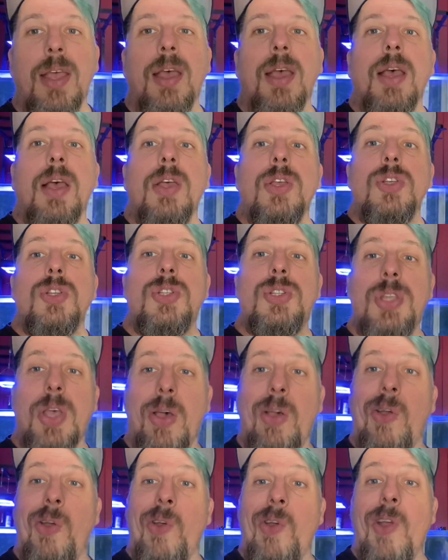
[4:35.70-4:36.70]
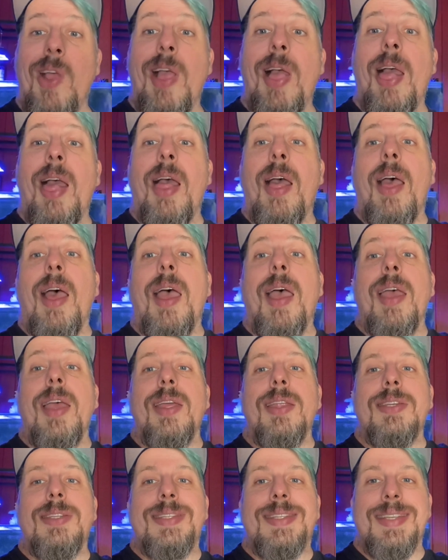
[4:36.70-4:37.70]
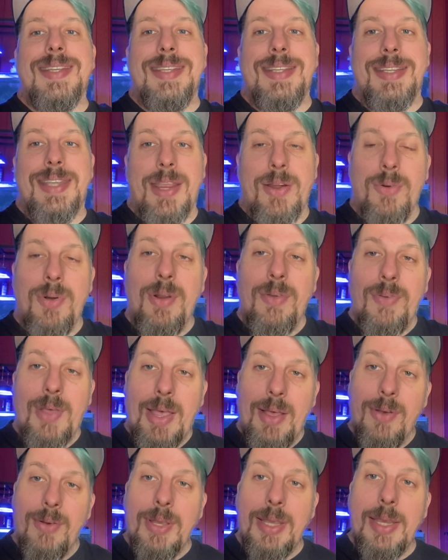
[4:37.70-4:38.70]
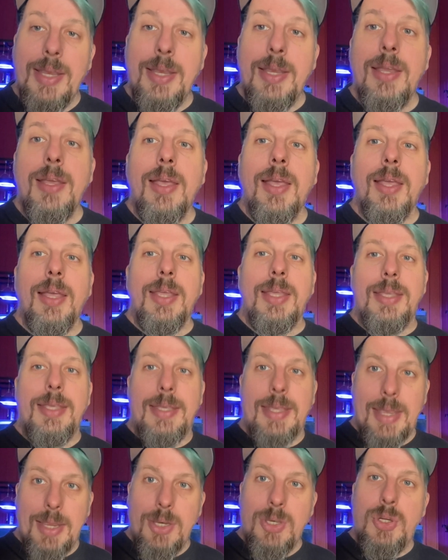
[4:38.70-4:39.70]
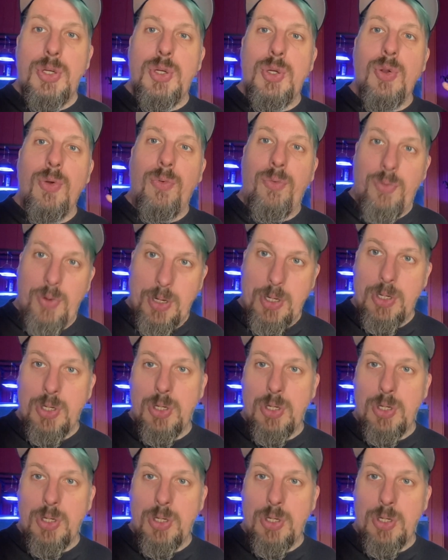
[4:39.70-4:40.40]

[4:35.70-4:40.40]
So to get rid of algae, get your fish